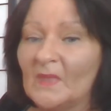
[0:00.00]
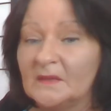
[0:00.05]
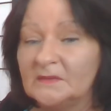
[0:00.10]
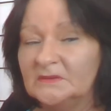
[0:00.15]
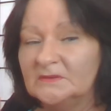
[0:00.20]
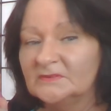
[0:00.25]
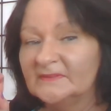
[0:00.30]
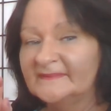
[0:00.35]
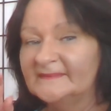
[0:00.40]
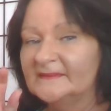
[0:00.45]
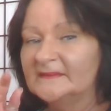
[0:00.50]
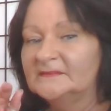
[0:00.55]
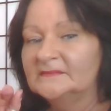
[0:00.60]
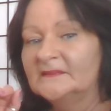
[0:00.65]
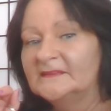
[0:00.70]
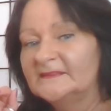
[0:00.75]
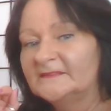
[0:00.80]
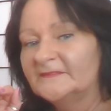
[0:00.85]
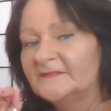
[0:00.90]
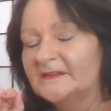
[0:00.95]
You're seeing
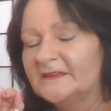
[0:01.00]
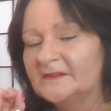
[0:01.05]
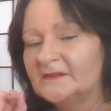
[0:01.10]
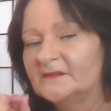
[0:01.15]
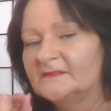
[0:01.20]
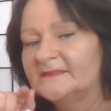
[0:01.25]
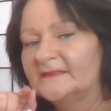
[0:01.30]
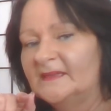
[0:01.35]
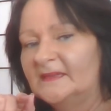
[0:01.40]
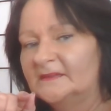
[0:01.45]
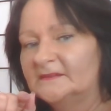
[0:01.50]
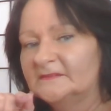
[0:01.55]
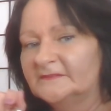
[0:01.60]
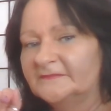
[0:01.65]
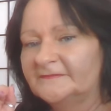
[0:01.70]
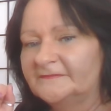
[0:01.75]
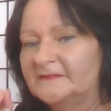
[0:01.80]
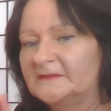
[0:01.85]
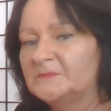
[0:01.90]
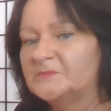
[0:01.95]
these videos ahead of
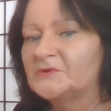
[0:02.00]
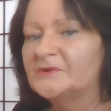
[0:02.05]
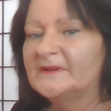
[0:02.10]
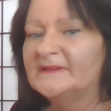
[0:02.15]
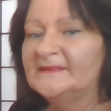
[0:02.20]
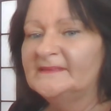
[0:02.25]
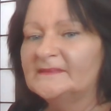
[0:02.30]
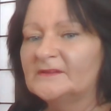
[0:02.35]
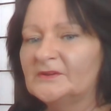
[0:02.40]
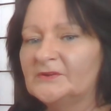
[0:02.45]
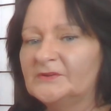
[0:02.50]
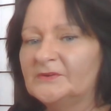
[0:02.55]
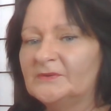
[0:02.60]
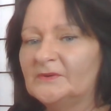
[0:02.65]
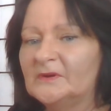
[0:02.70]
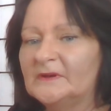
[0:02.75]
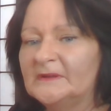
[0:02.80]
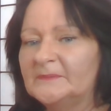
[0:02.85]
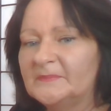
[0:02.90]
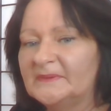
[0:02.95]
February, so
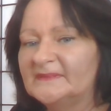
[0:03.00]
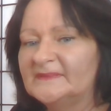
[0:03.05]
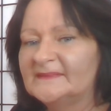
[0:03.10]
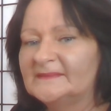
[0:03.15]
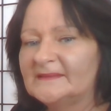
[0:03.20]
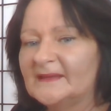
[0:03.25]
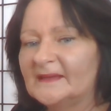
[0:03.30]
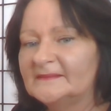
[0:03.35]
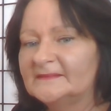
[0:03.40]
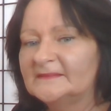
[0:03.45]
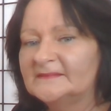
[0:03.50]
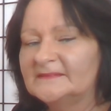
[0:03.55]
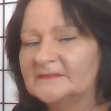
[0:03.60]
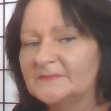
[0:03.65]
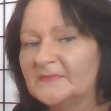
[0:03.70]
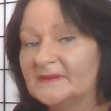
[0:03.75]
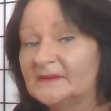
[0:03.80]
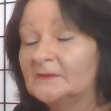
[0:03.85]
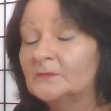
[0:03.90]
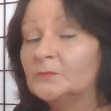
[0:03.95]
I've been starting to
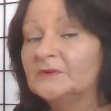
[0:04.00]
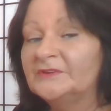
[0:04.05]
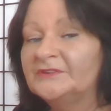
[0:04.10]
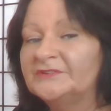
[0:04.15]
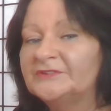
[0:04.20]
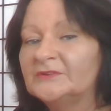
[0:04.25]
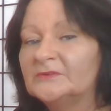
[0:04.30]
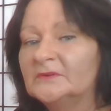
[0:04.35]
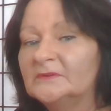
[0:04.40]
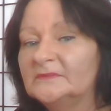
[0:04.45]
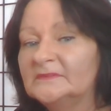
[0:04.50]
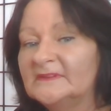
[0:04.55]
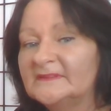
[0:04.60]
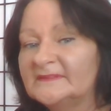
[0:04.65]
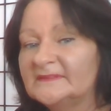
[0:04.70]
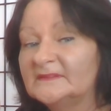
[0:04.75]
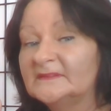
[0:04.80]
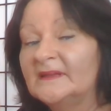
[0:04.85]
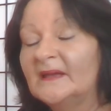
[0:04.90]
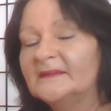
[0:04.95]
make a wish on
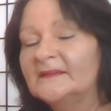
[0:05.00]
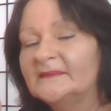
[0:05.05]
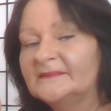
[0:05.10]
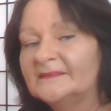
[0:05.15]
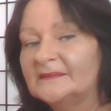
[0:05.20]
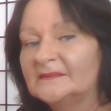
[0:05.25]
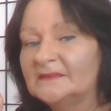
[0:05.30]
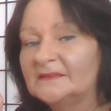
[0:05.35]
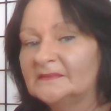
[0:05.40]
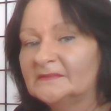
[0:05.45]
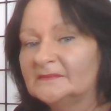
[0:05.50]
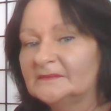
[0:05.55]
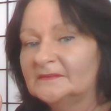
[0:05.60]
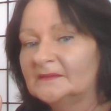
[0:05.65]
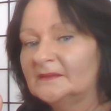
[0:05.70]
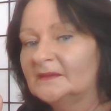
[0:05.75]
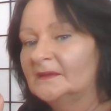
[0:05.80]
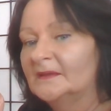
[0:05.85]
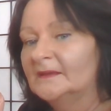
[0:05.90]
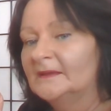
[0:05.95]
this in case anything
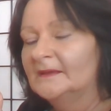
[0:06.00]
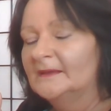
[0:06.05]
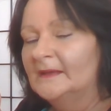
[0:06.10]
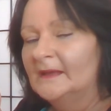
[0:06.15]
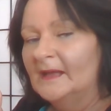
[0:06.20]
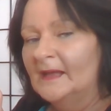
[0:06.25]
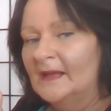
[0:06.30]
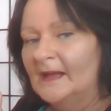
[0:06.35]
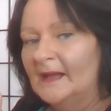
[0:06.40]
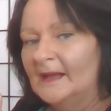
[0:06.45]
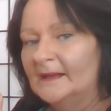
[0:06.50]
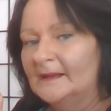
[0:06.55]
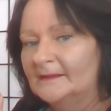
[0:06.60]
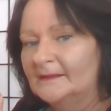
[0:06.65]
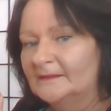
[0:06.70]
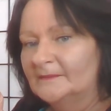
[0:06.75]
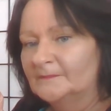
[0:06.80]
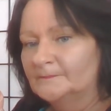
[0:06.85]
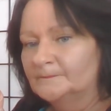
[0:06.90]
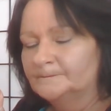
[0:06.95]

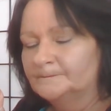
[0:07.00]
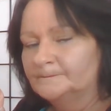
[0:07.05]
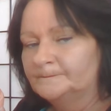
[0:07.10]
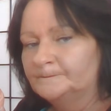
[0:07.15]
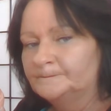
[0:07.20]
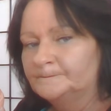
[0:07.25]
that